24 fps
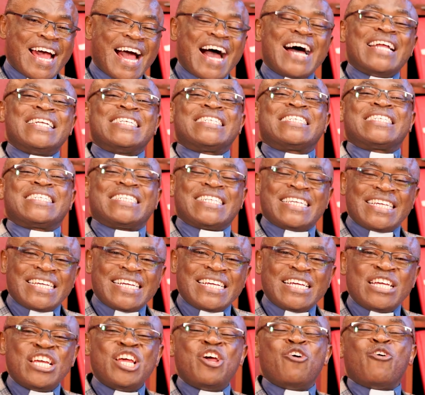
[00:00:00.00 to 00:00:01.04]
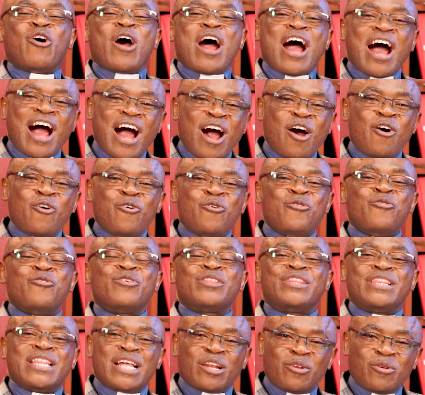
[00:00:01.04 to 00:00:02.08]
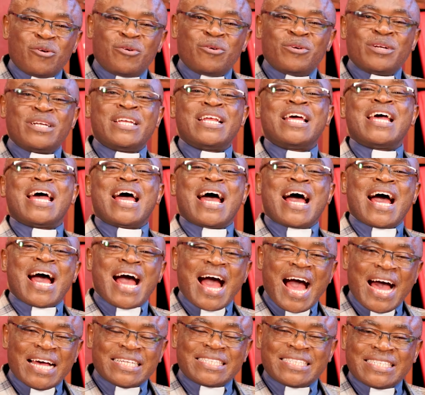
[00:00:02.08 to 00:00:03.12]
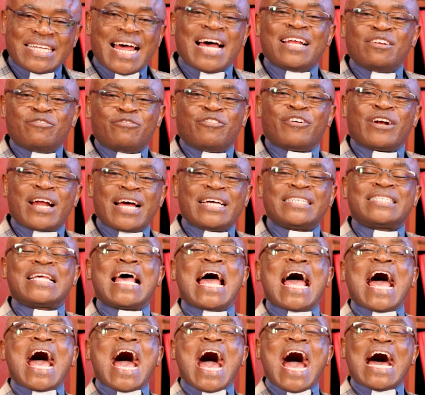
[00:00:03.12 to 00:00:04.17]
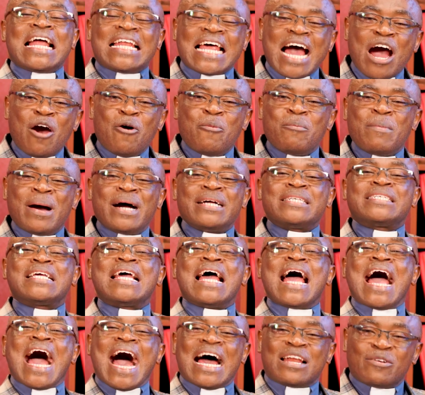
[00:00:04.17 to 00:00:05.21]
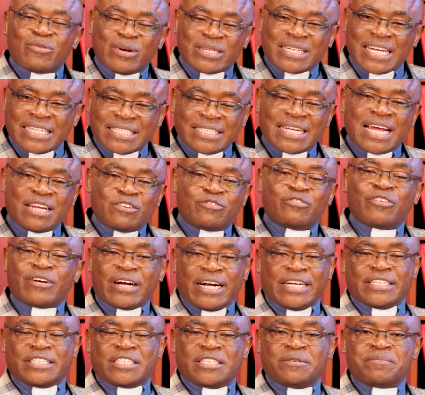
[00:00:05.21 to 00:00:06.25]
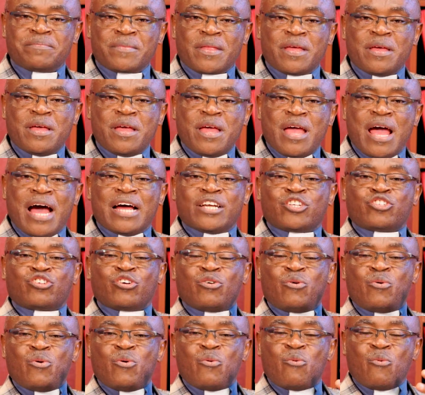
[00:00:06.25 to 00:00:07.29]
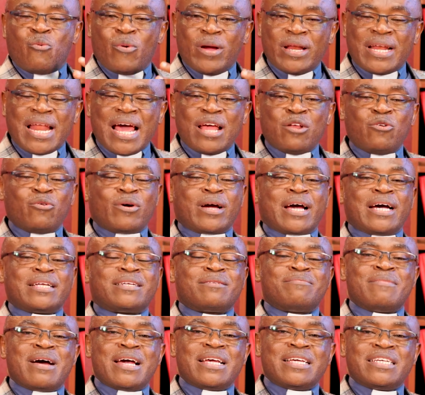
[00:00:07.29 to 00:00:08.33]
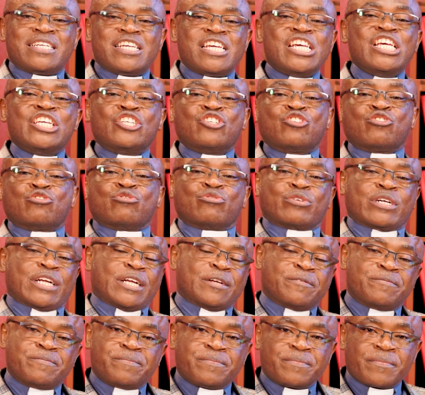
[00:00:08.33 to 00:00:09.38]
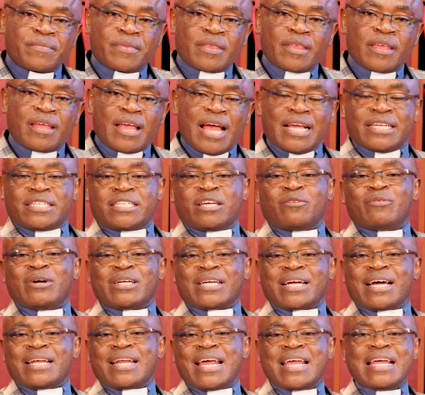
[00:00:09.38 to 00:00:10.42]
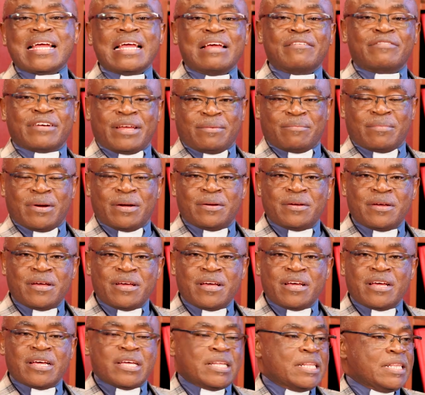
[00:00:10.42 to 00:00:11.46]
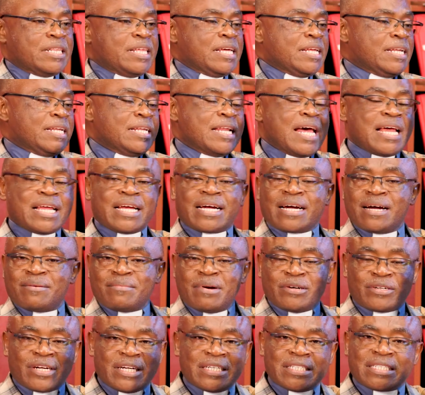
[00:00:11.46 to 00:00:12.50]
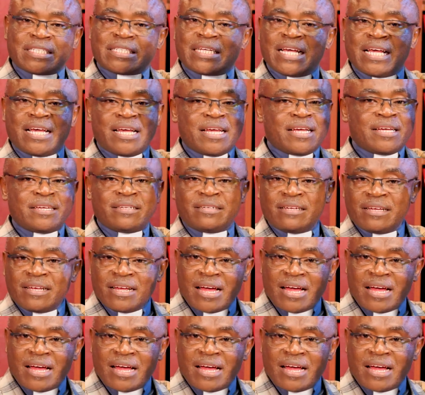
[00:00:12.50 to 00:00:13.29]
and see how the Lord has done for us and how much and what he has done for us. And so when I look at my history, I say, what can I give him? Then I come out and say,